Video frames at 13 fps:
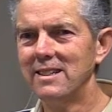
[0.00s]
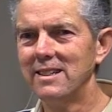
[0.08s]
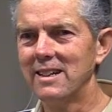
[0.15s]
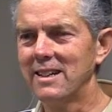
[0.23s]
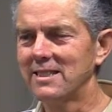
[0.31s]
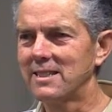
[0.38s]

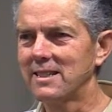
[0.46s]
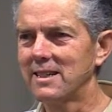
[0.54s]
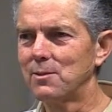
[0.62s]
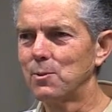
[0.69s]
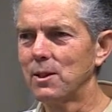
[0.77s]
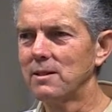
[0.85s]
And I
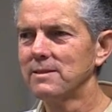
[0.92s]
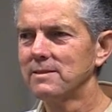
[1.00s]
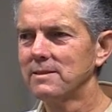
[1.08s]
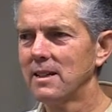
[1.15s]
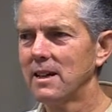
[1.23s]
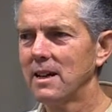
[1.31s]
said, well,
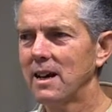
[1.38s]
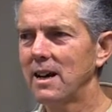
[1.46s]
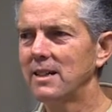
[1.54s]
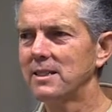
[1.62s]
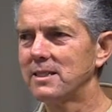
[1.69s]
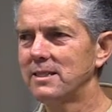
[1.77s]

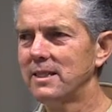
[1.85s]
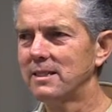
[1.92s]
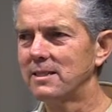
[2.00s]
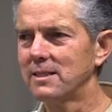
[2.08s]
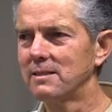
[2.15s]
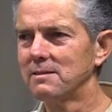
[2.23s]
I just
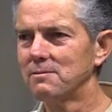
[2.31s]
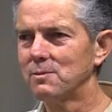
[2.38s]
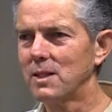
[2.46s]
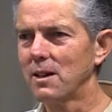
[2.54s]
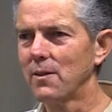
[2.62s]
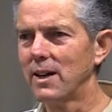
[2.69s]
needed to
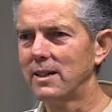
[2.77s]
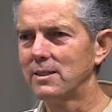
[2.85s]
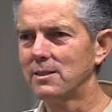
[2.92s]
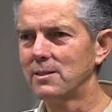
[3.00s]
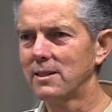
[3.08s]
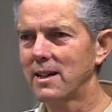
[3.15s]
tell that
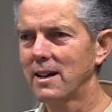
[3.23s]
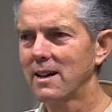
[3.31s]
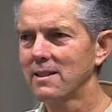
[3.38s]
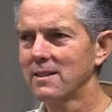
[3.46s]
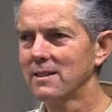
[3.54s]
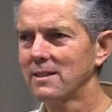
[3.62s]
to a
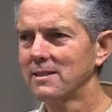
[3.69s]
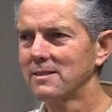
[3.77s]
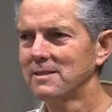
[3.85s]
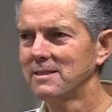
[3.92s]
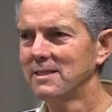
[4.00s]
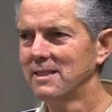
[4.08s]
Catholic.
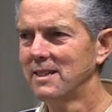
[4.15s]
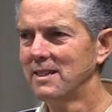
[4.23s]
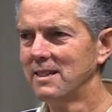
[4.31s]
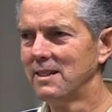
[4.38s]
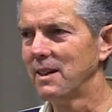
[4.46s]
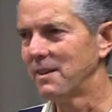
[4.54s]

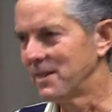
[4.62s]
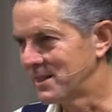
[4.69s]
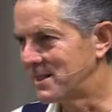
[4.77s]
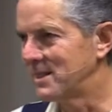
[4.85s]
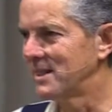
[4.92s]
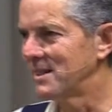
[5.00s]
And then
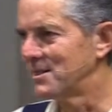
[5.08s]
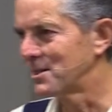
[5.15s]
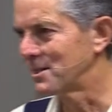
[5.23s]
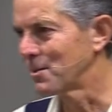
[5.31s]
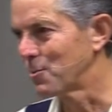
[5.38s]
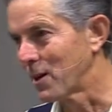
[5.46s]
she
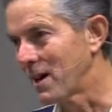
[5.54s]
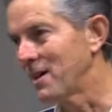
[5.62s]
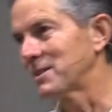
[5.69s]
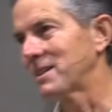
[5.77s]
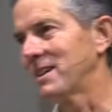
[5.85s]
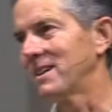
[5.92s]
understood where I
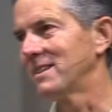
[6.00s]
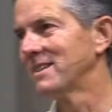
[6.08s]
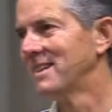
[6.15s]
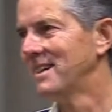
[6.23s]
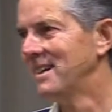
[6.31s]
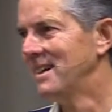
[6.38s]
was headed
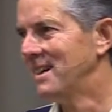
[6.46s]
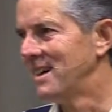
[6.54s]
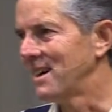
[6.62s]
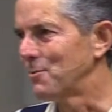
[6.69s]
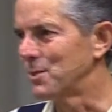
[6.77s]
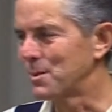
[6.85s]

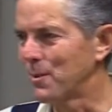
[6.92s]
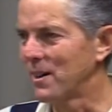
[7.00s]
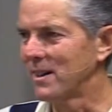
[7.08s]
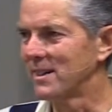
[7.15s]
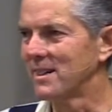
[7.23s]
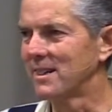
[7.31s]
and
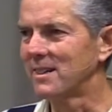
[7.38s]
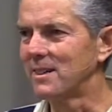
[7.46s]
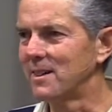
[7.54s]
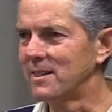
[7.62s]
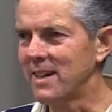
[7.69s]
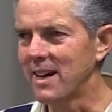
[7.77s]
responded like a
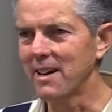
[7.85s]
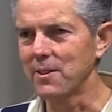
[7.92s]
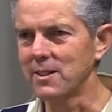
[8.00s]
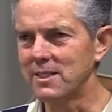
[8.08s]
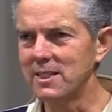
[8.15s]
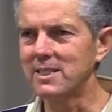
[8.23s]
good
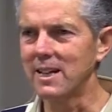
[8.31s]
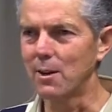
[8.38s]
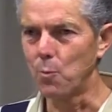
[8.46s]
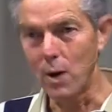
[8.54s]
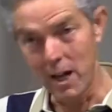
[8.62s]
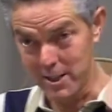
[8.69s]
Catholic. She
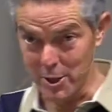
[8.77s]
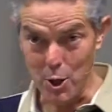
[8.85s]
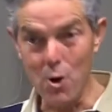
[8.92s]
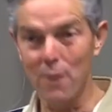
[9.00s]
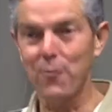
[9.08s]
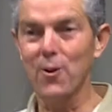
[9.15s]
said, well,
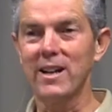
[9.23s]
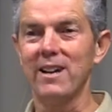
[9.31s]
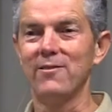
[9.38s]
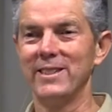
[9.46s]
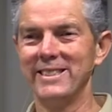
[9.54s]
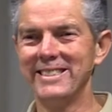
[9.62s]
you're
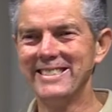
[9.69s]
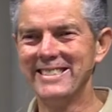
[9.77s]
forgiven.